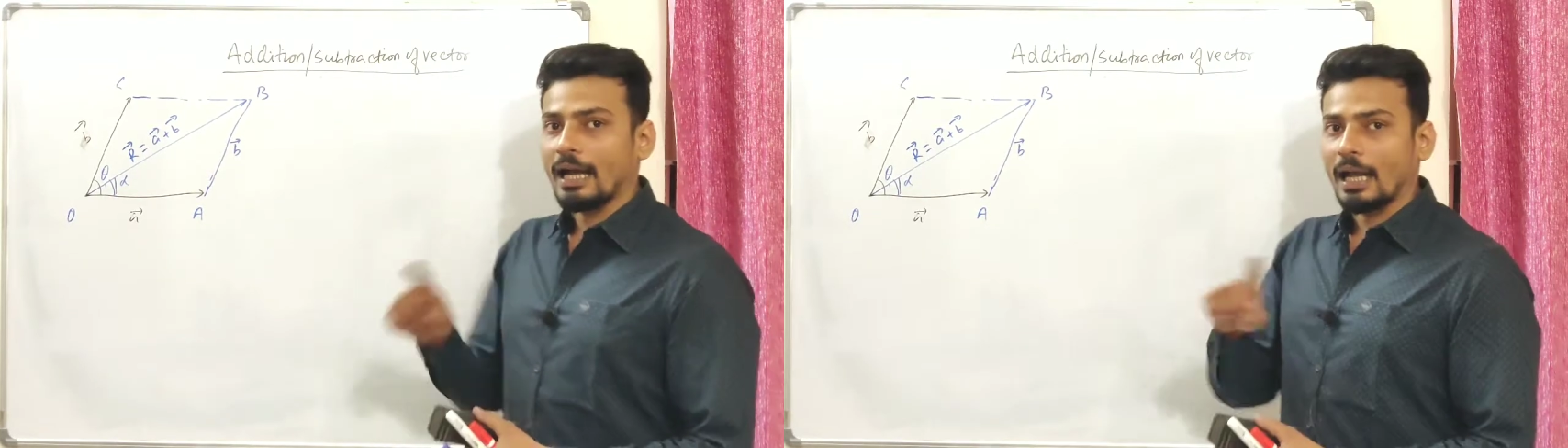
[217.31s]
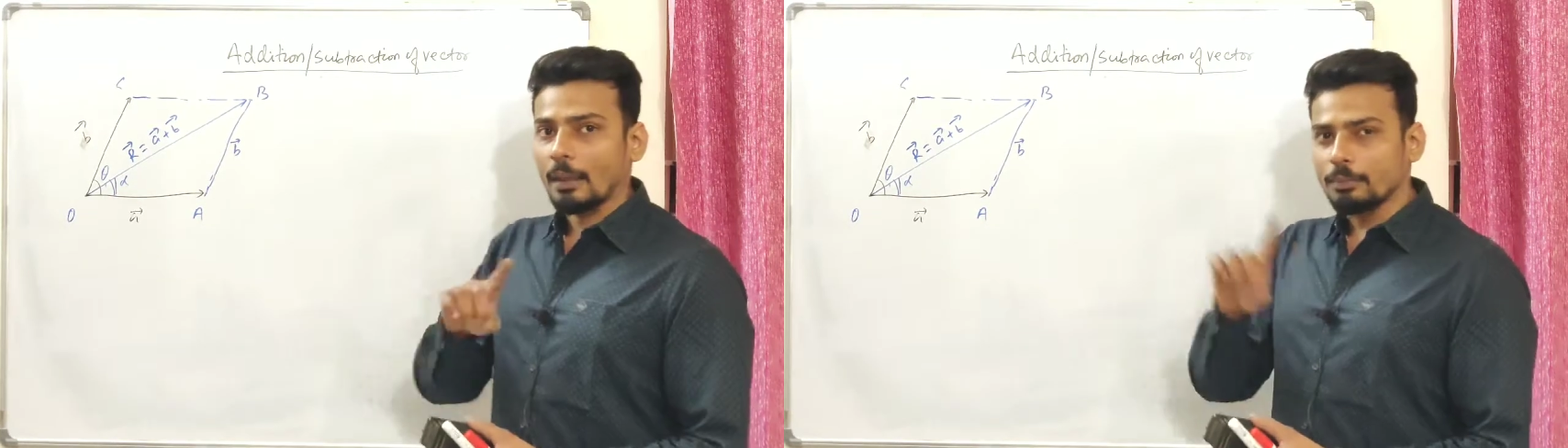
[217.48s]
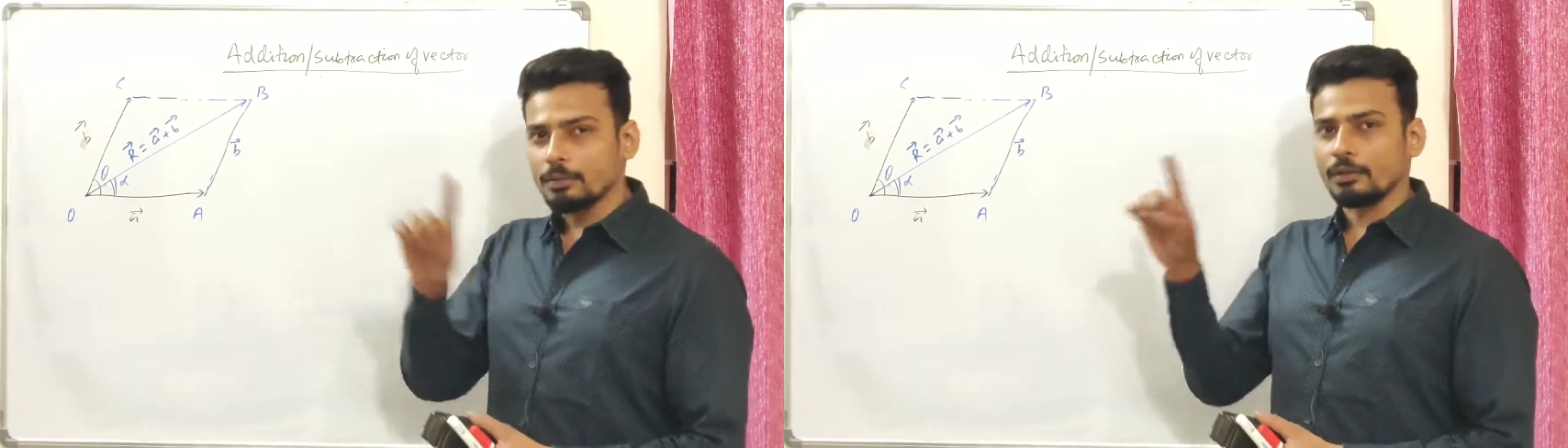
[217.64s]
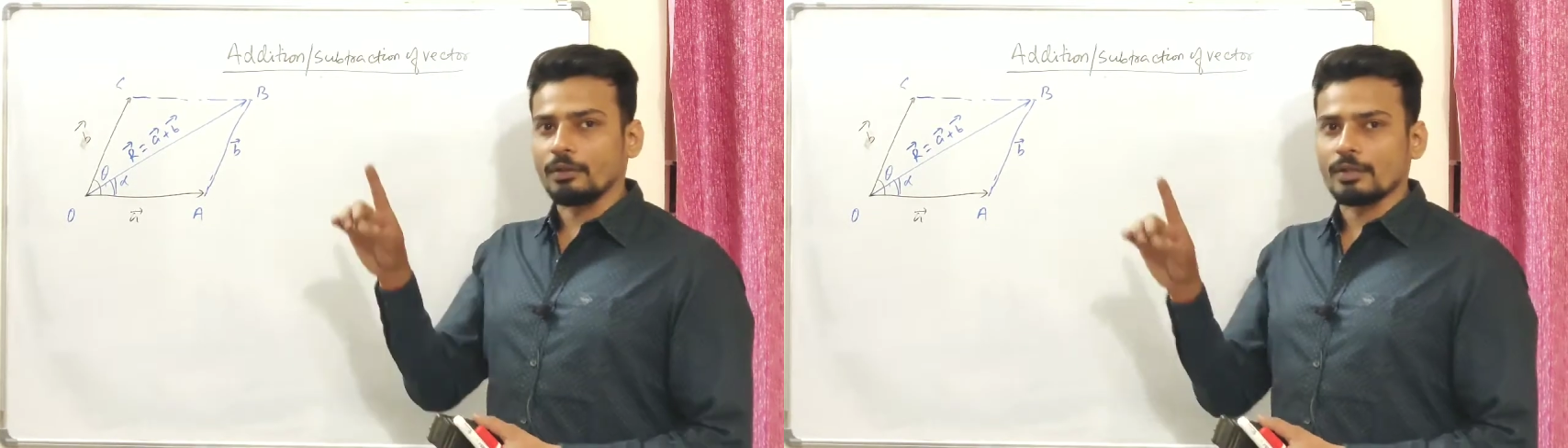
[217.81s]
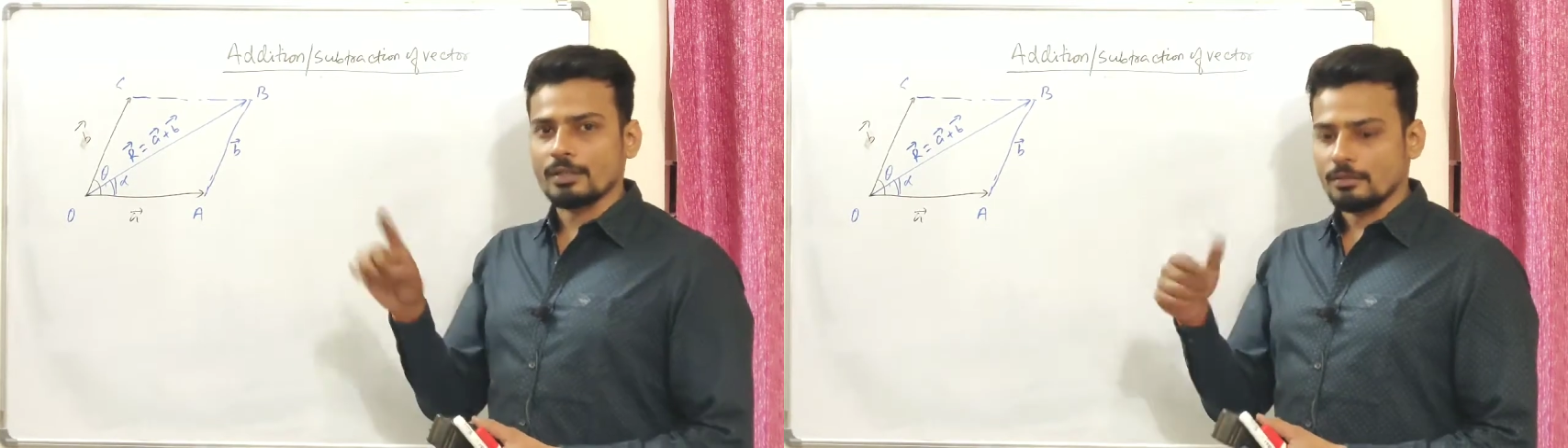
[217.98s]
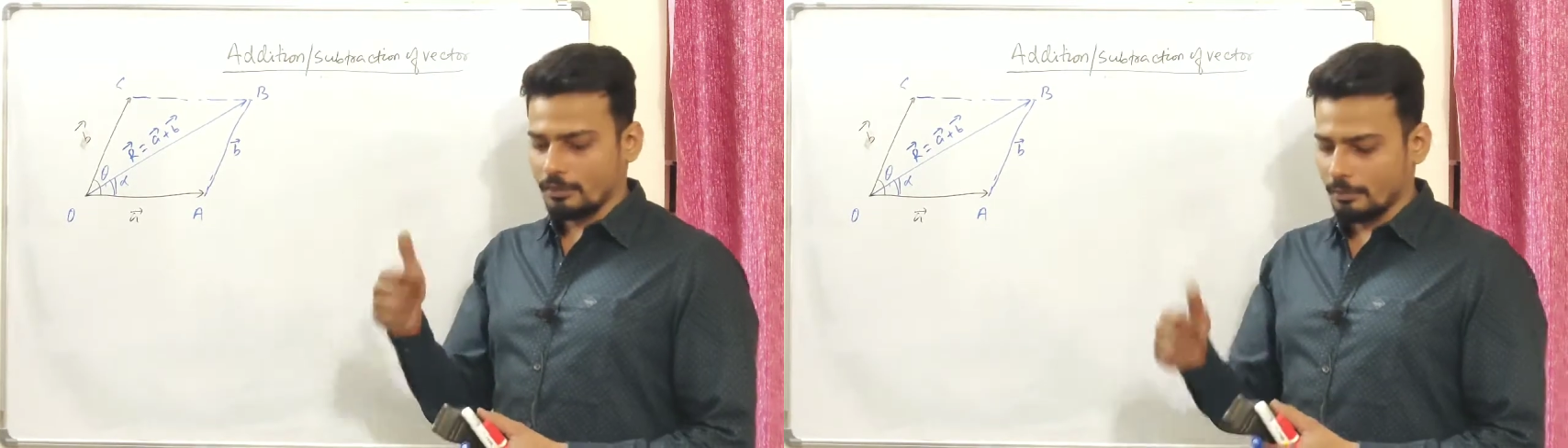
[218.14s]

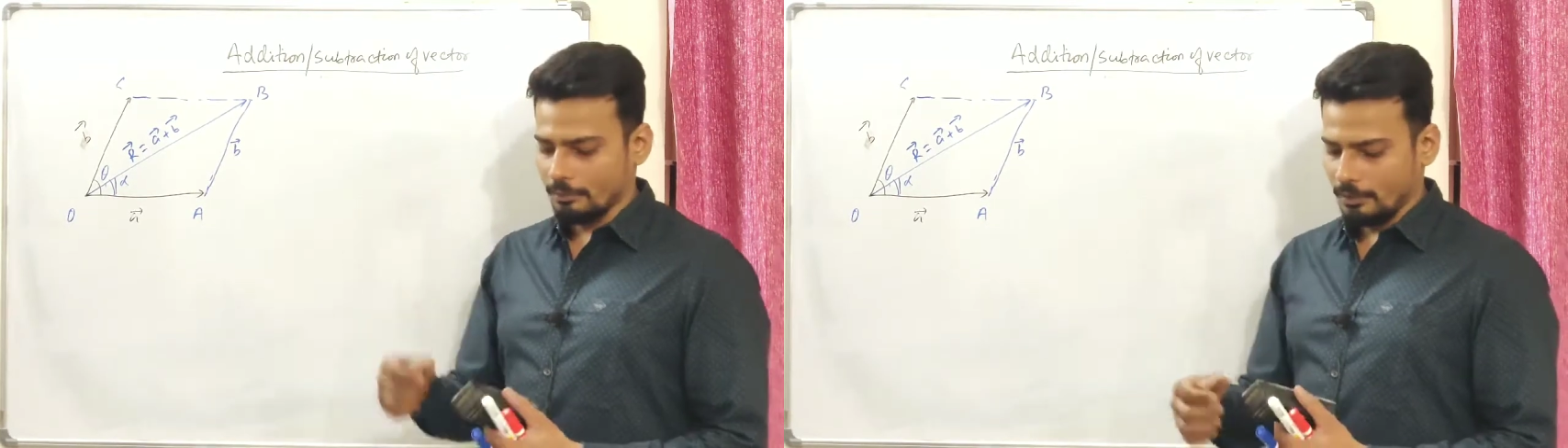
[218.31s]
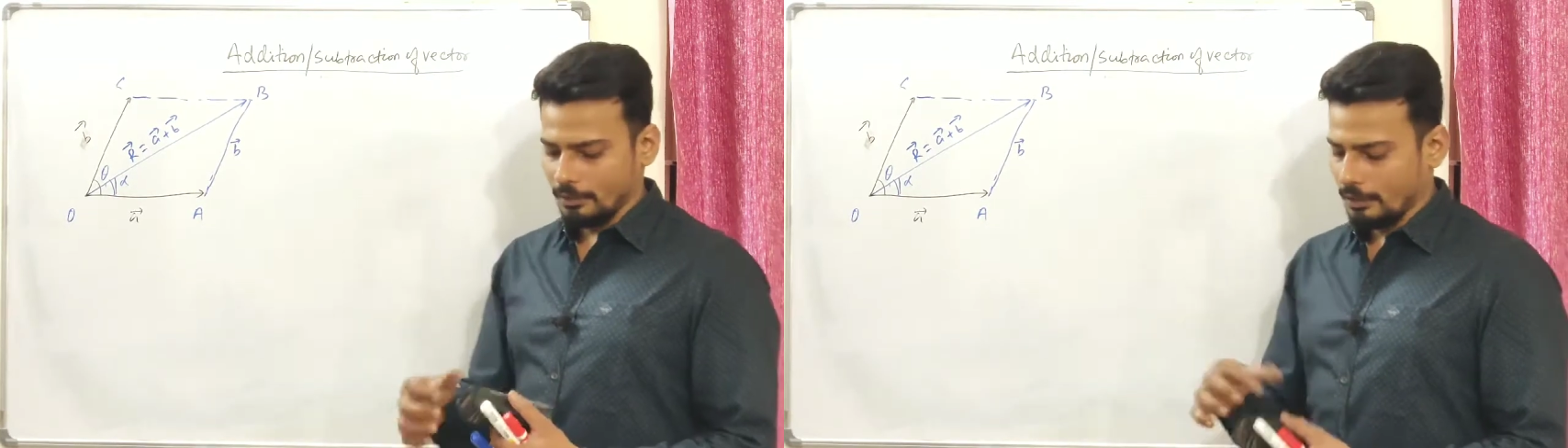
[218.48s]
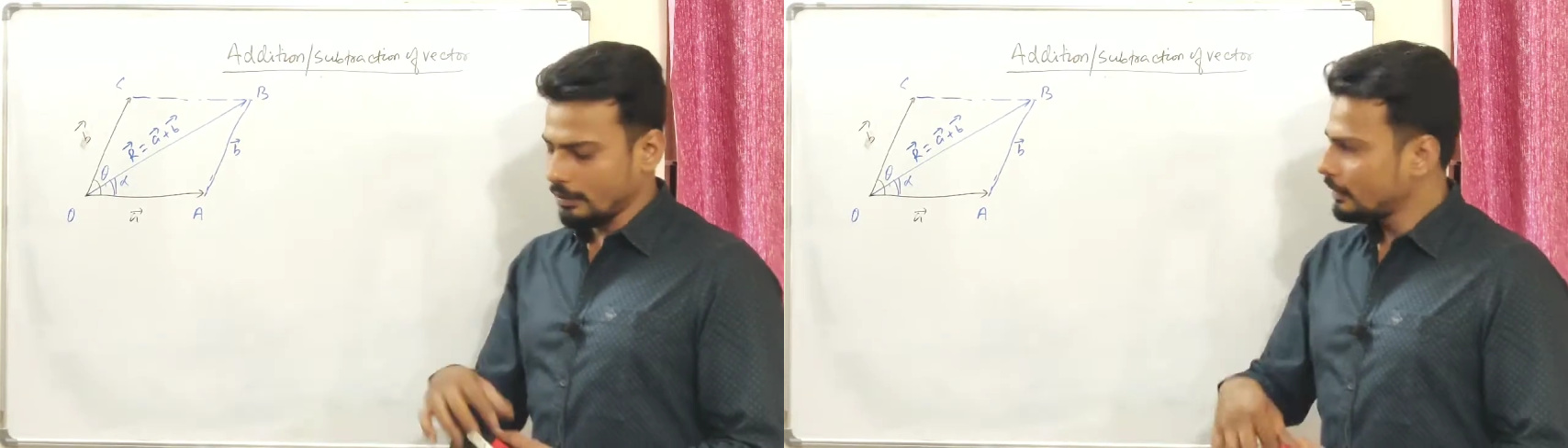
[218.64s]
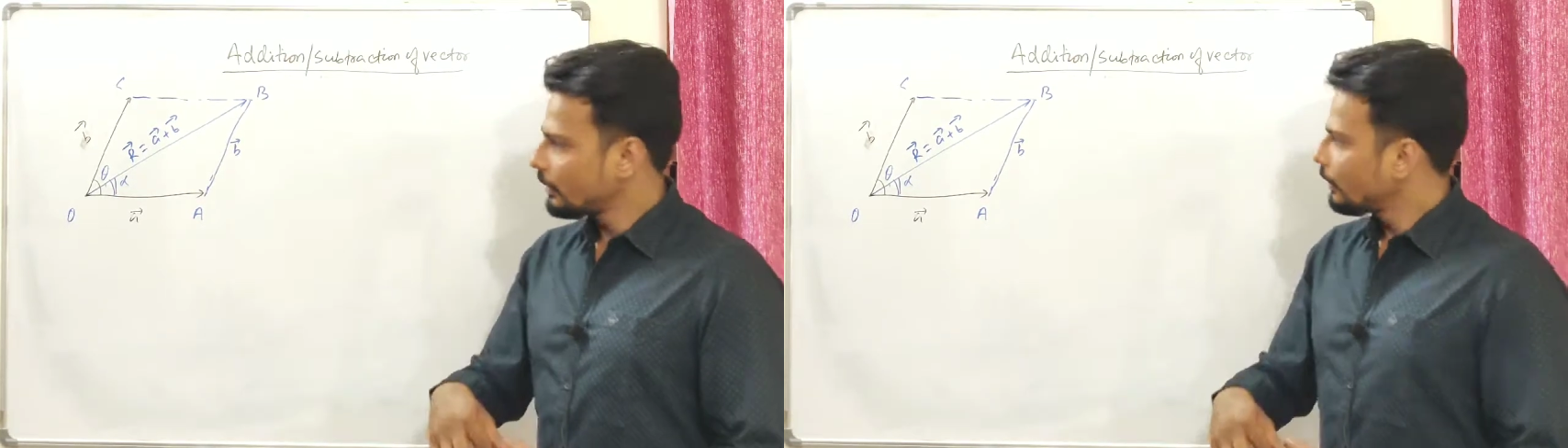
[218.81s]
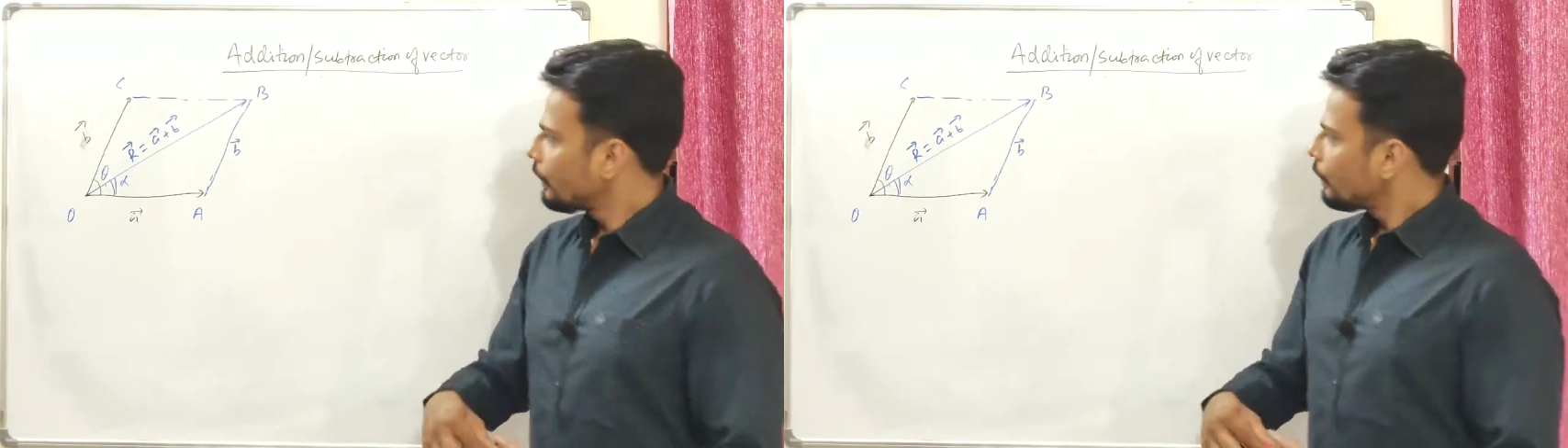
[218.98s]
hypotenuse. Remember, yeah?